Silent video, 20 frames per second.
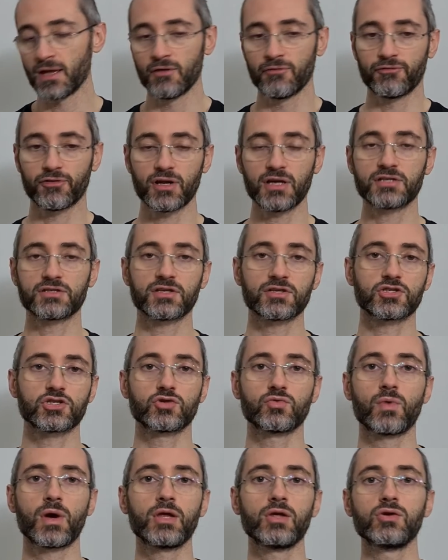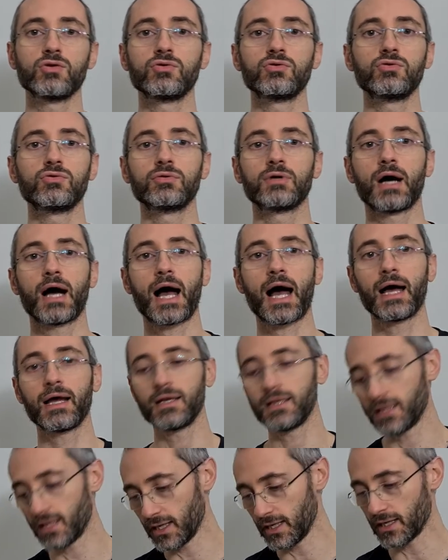For instance, when you are
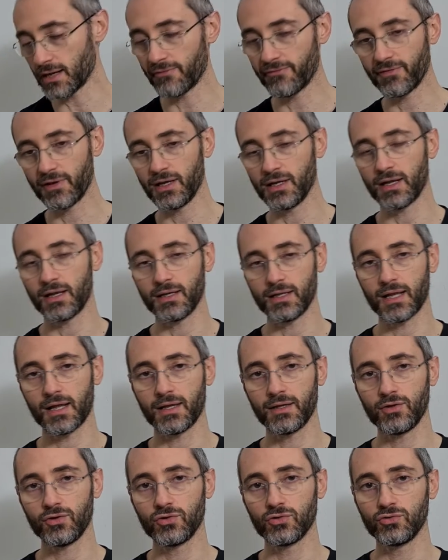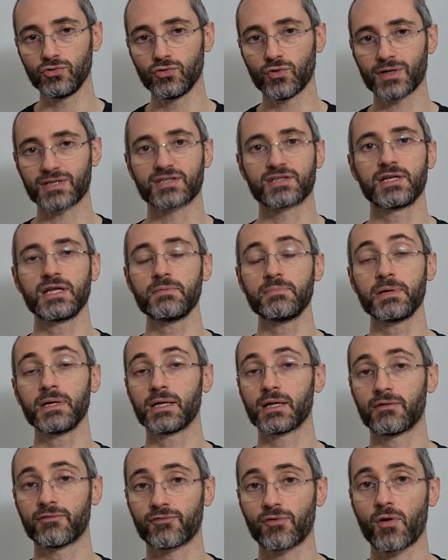you are sleeping
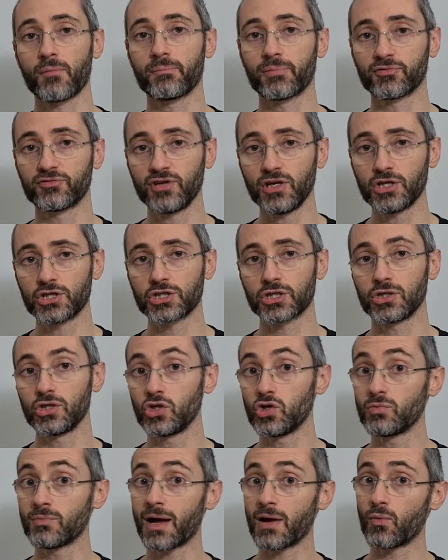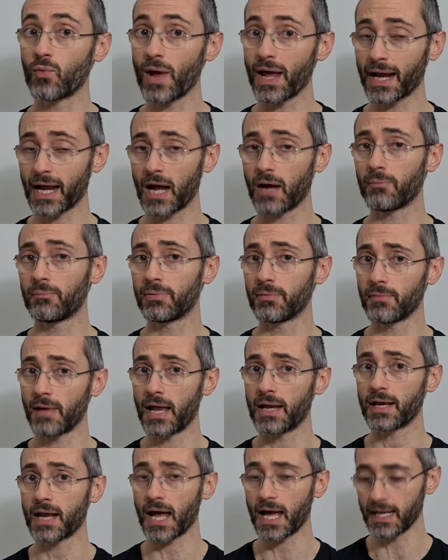in a wrong position, you might wake up
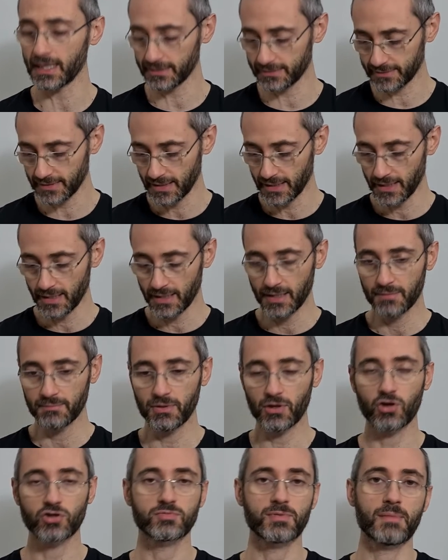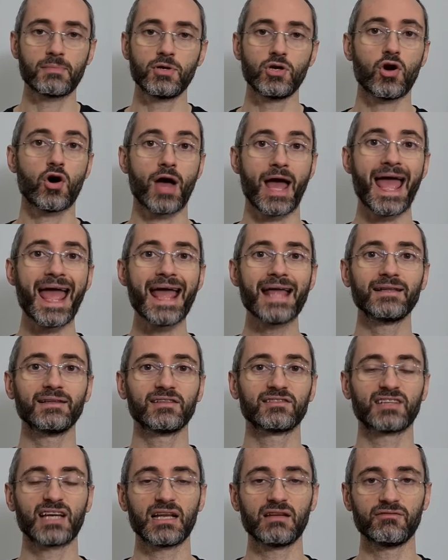at night because maybe your hand
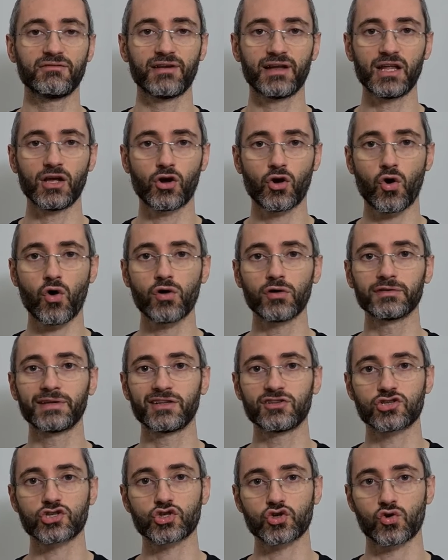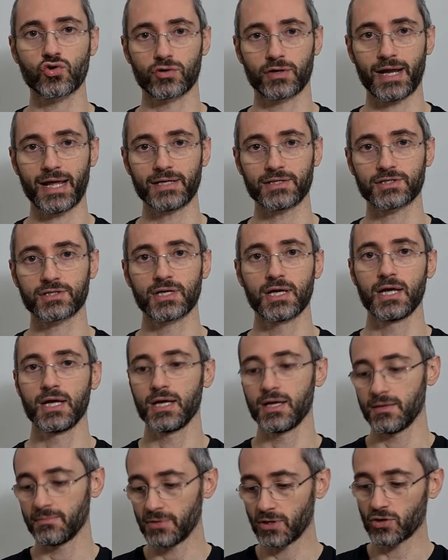is getting very cold and soreness,
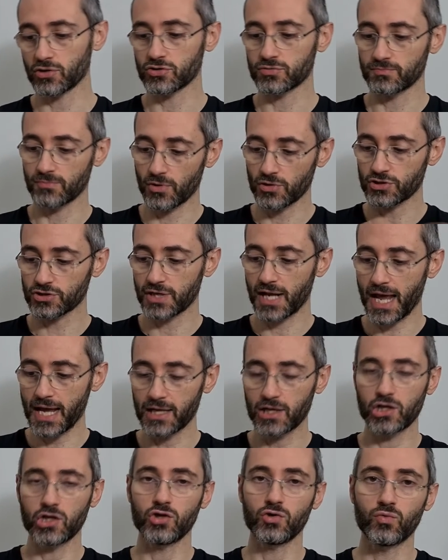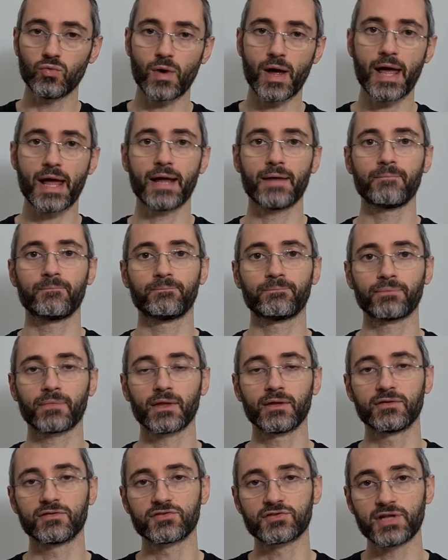because most likely you were
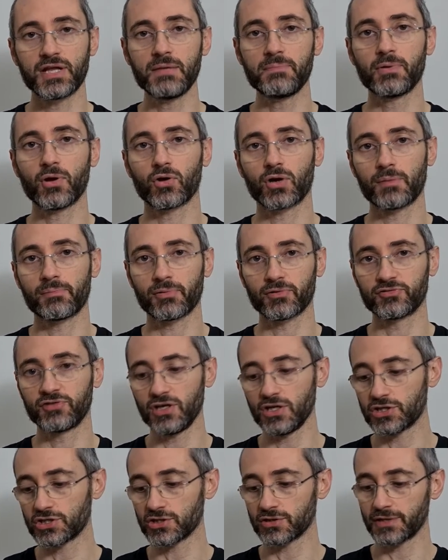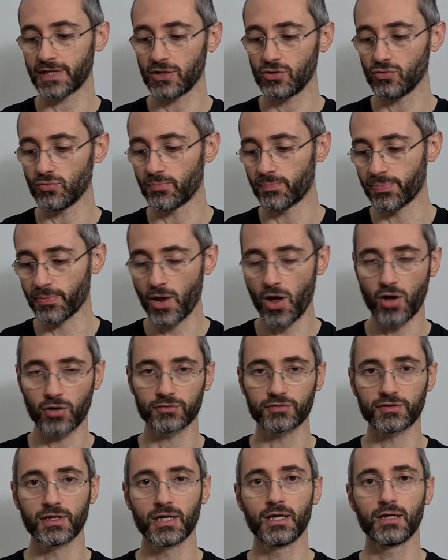sleeping on a position that you
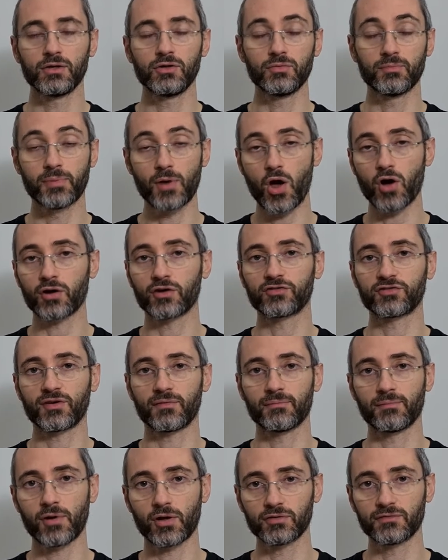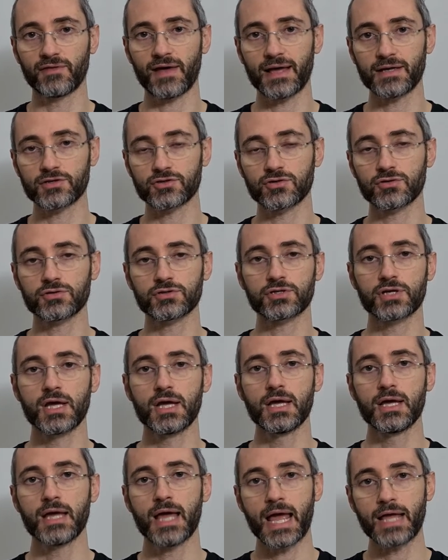block some blood vessels,
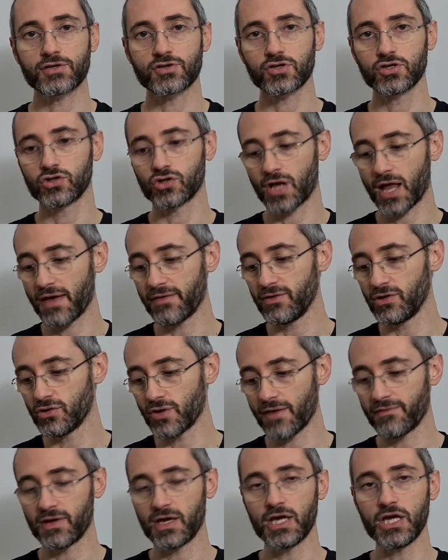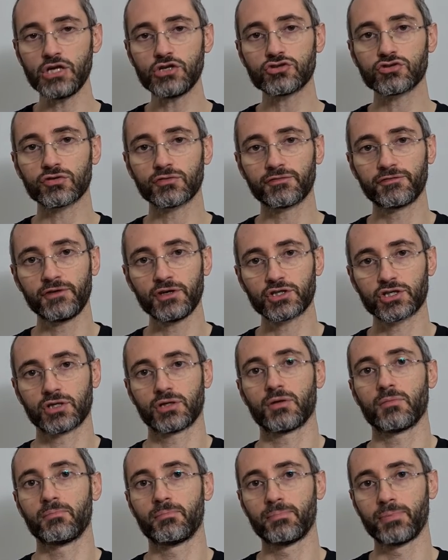and so you have
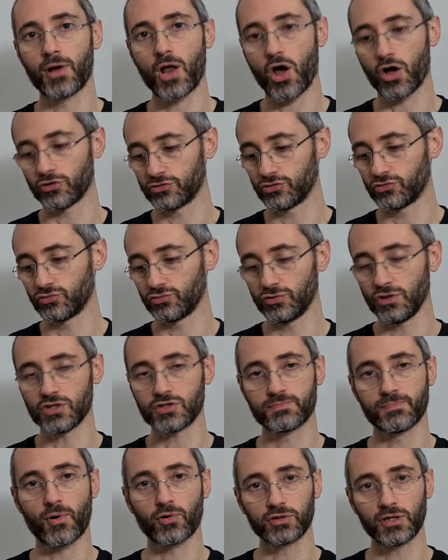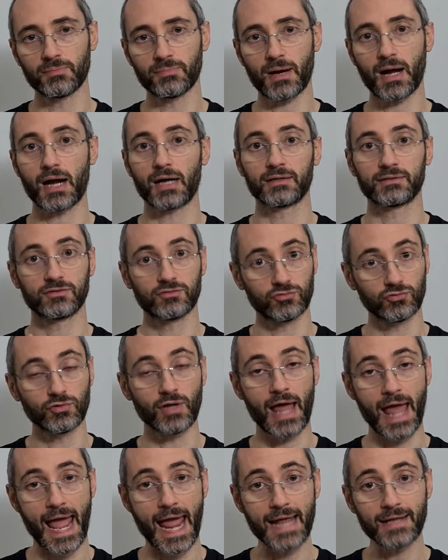insufficient blood to this body part, to
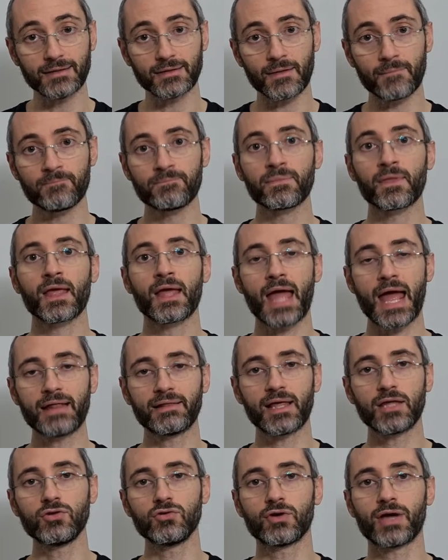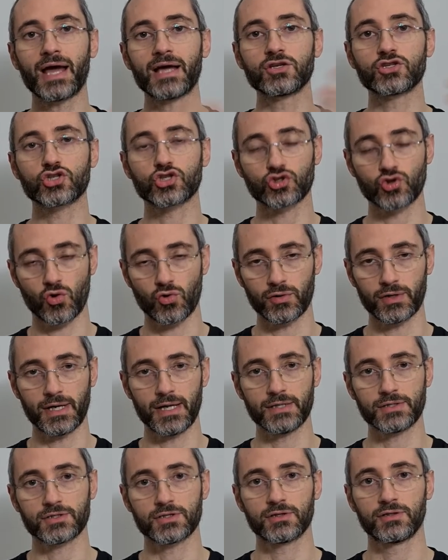the hand, and then you get
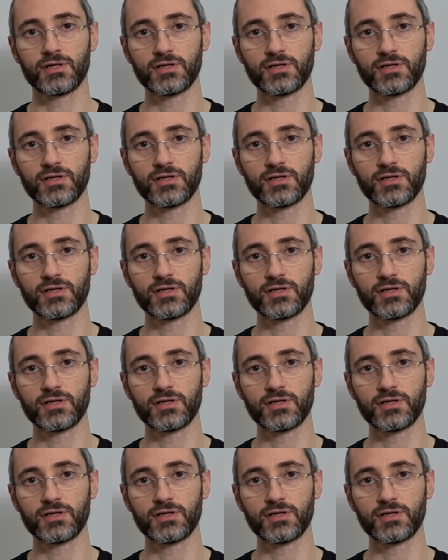soreness.